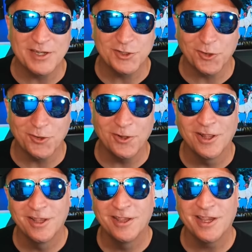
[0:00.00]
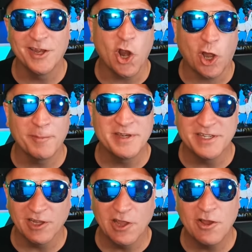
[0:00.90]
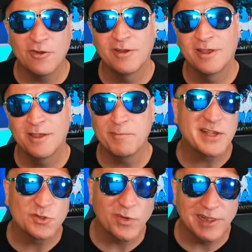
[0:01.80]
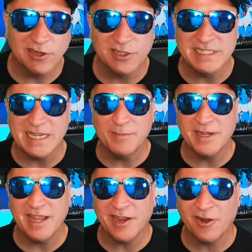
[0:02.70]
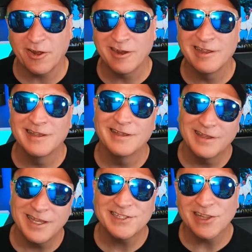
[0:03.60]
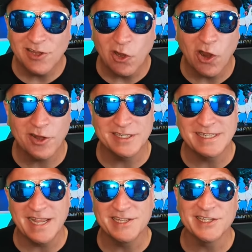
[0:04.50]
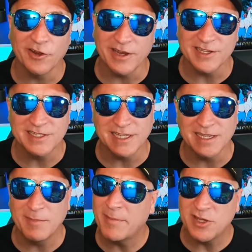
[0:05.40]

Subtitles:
turtle, an armadillo, mixed with a little demon ichor, it's a little hard to take seriously. Maybe